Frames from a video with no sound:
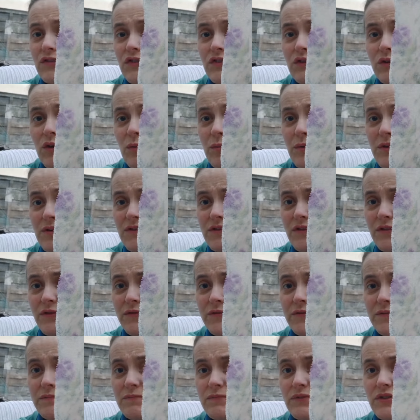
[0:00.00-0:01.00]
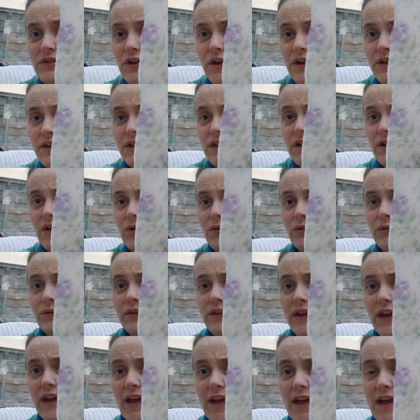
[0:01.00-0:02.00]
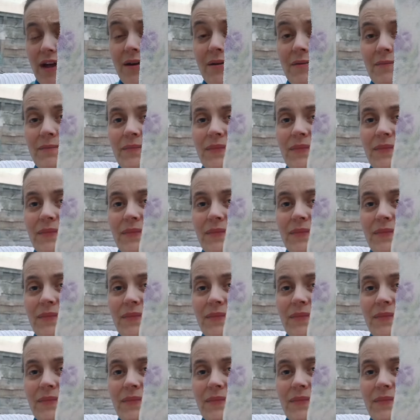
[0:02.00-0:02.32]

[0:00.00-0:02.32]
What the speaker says: to do a bit of shiny gold there.